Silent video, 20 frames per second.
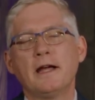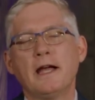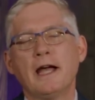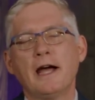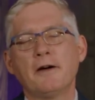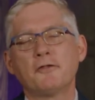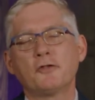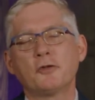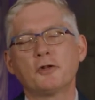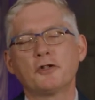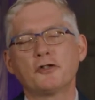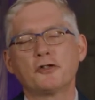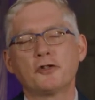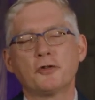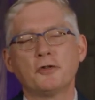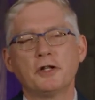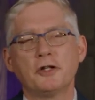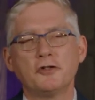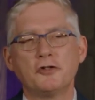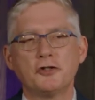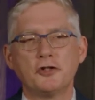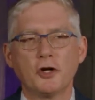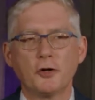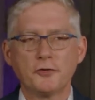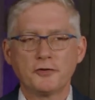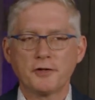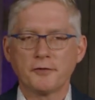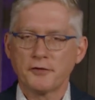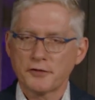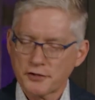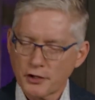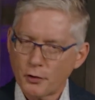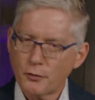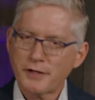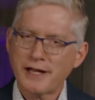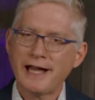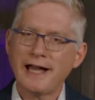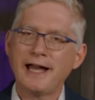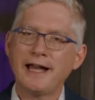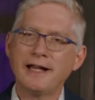After assuring Joseph it's
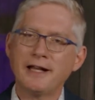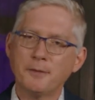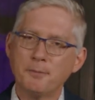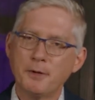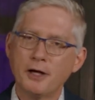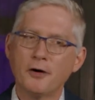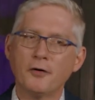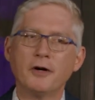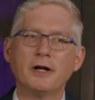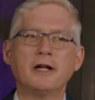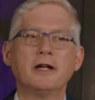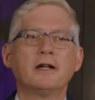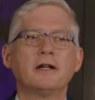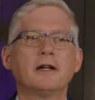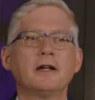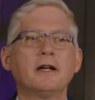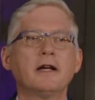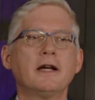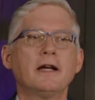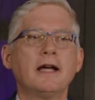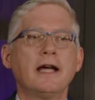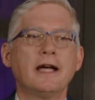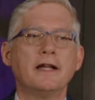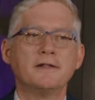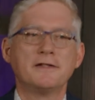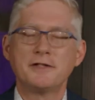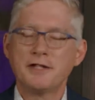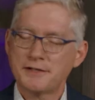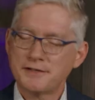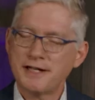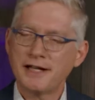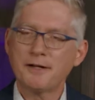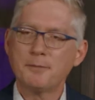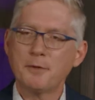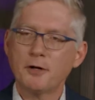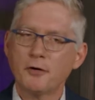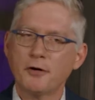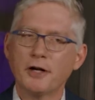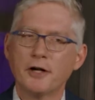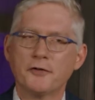okay to marry and to take
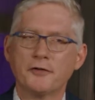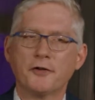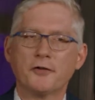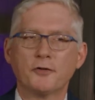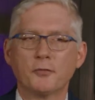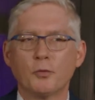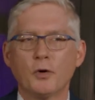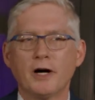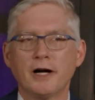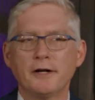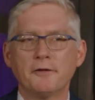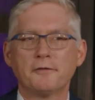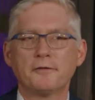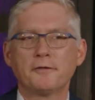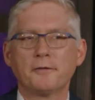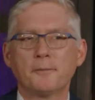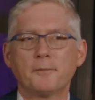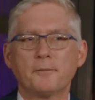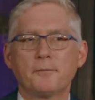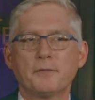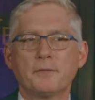Mary as his wife,